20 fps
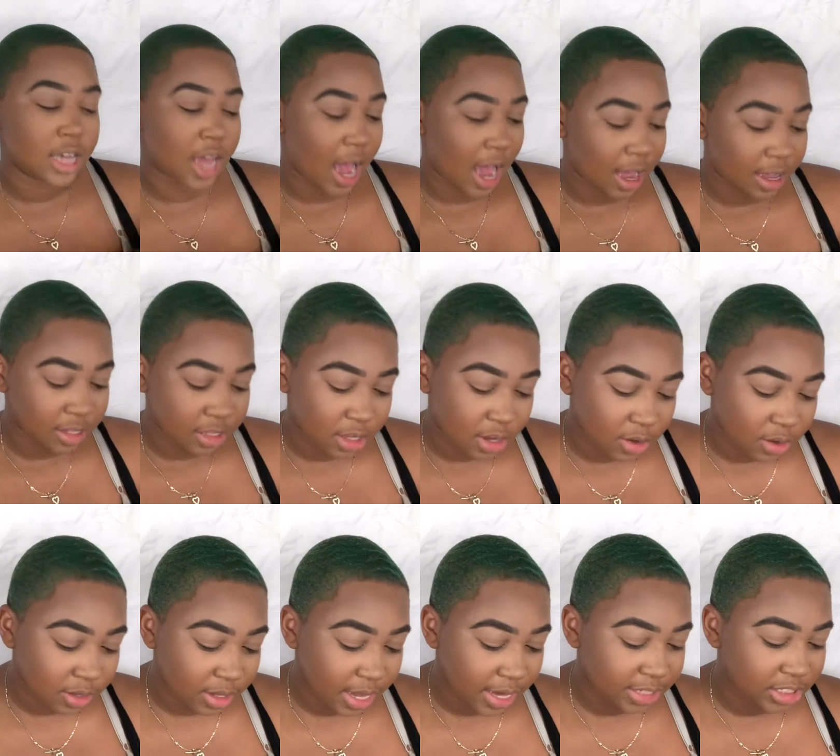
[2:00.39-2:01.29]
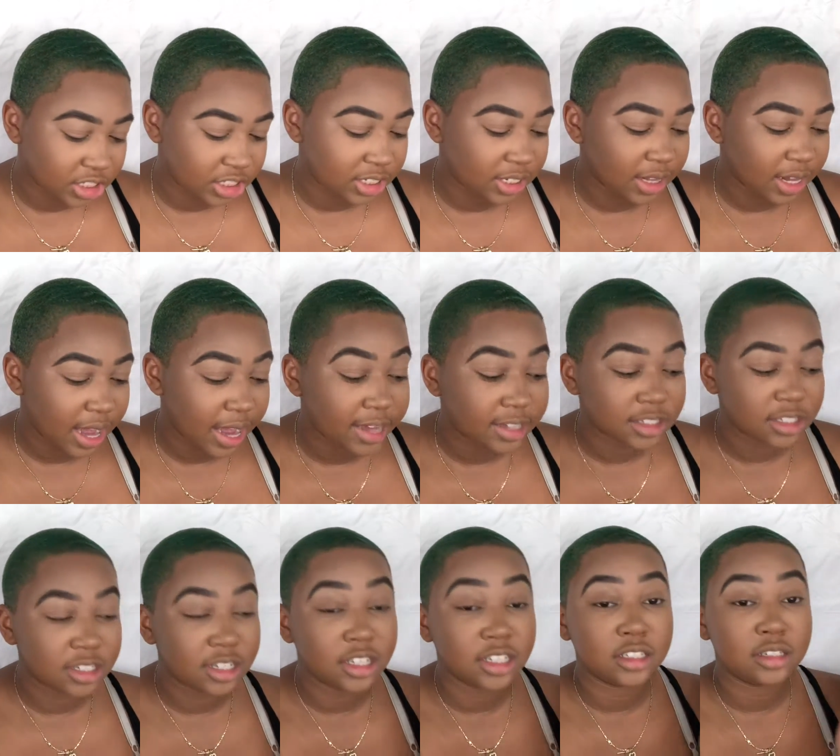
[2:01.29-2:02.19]
I know like she likes
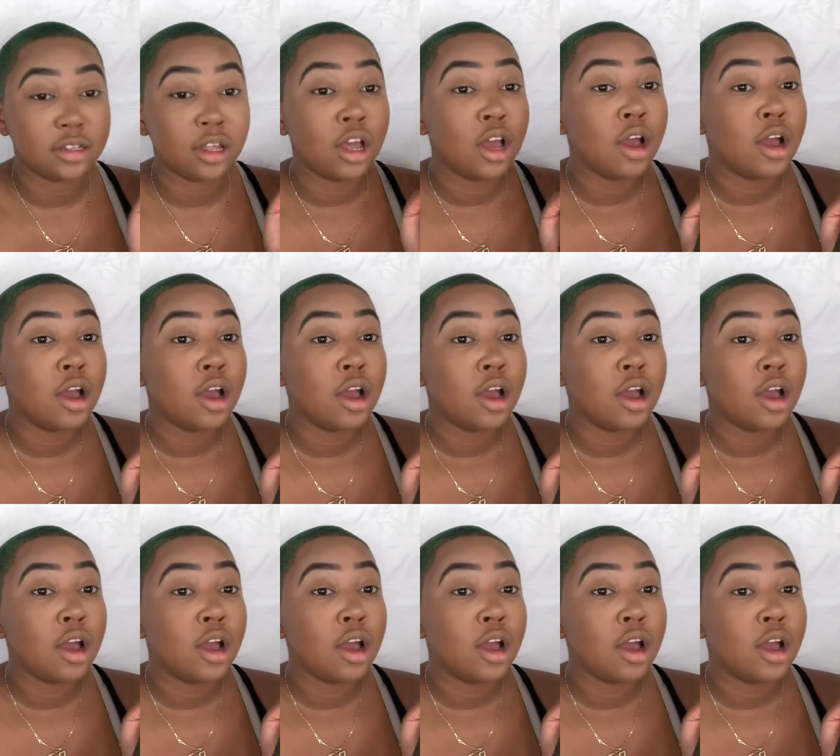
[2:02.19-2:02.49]
these